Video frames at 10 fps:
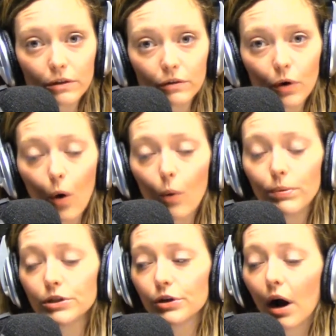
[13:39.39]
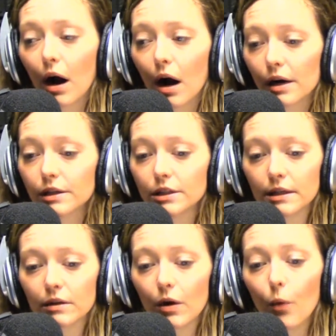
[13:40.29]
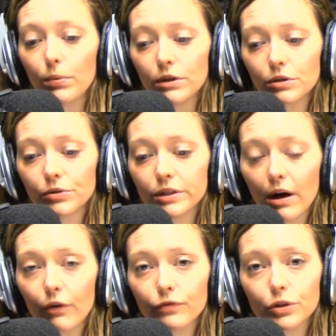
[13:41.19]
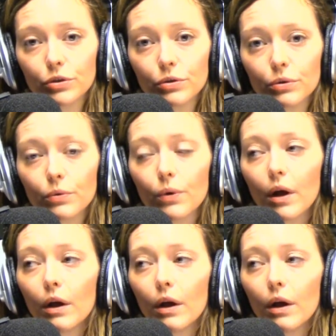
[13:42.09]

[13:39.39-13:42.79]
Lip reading: and open your heart and open yourself to